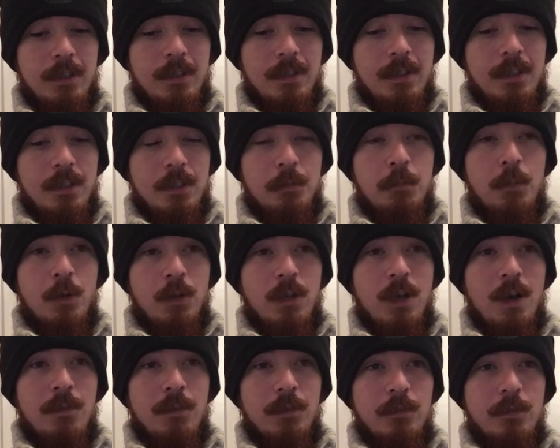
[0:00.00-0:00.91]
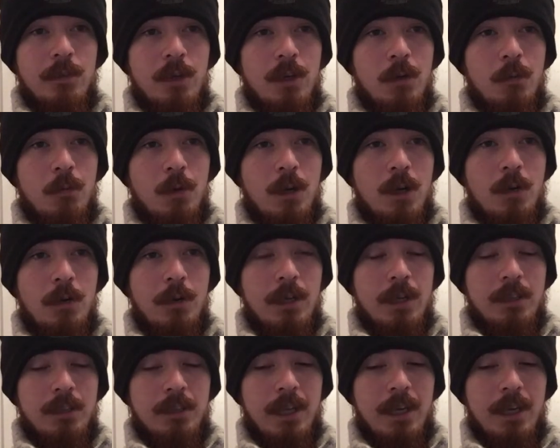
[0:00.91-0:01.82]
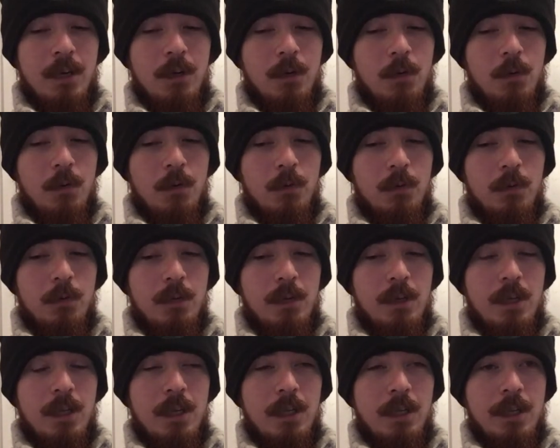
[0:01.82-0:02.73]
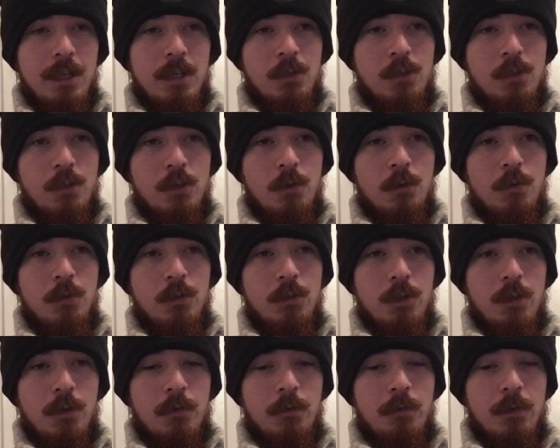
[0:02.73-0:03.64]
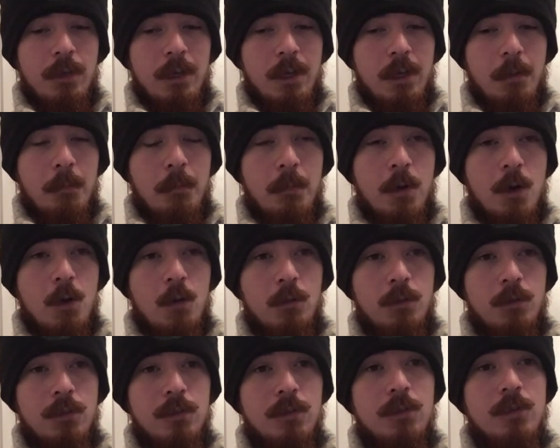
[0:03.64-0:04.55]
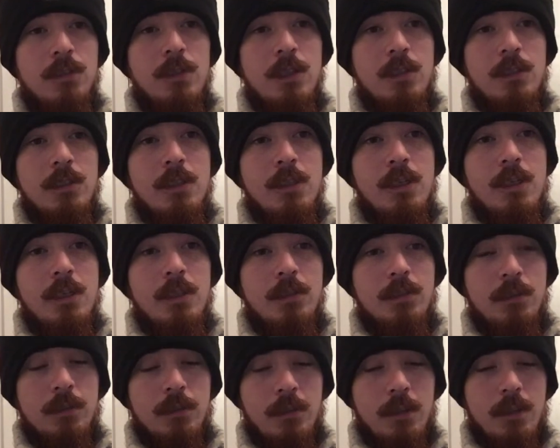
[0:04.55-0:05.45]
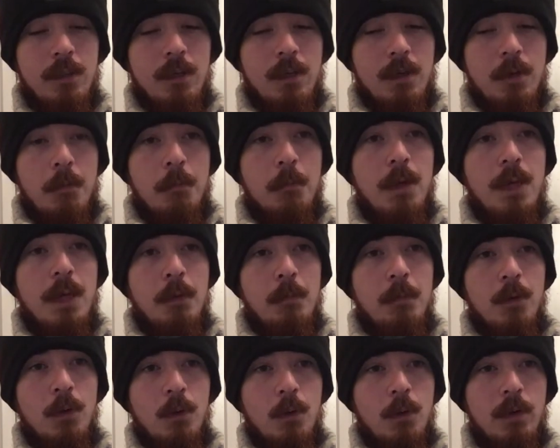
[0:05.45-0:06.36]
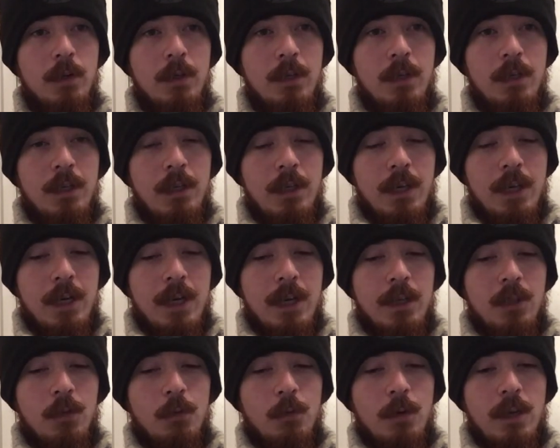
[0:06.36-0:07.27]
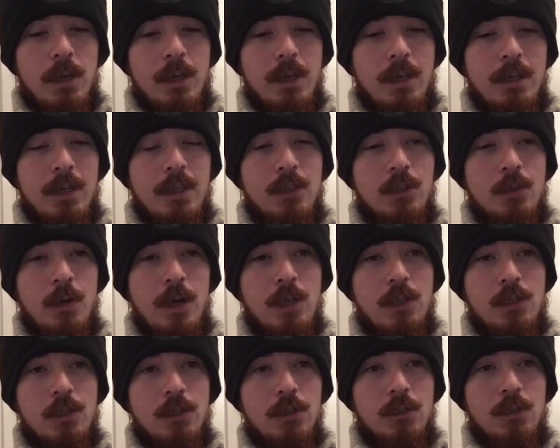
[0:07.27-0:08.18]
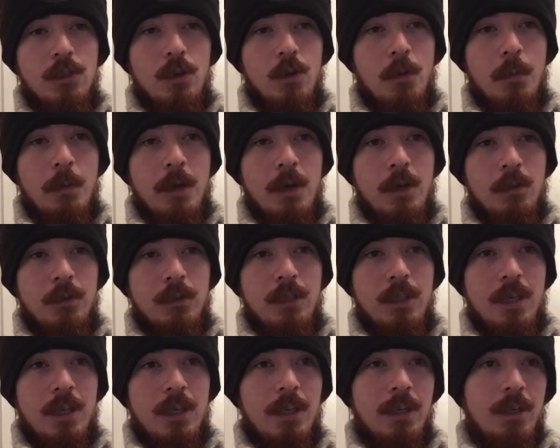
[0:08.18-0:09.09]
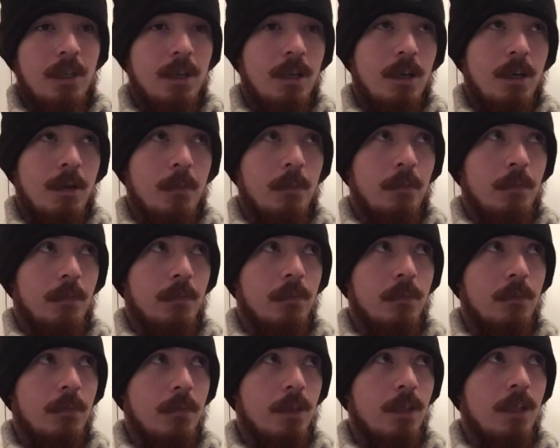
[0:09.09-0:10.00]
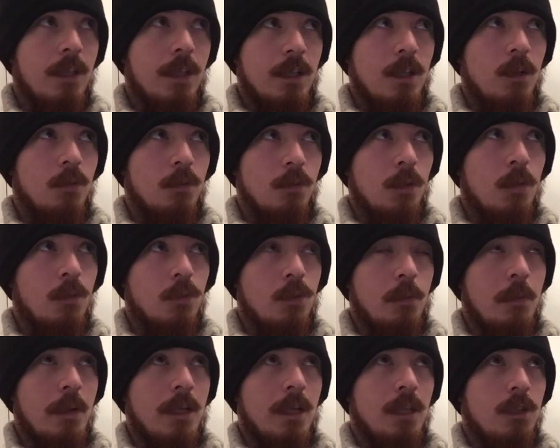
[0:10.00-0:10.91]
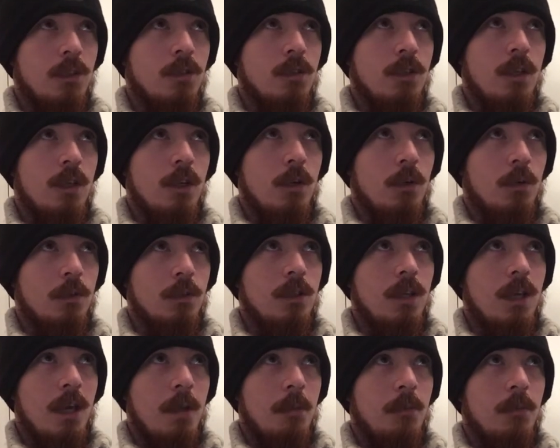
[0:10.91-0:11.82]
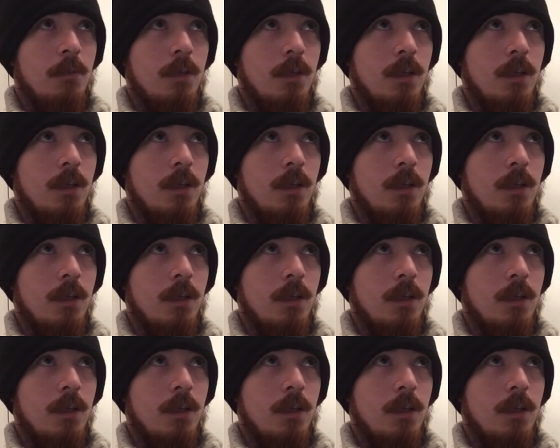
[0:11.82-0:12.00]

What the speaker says: this book covers very well, is how it like shows off like boats, cities, people, and the way interactions go about in like those old Germanic style type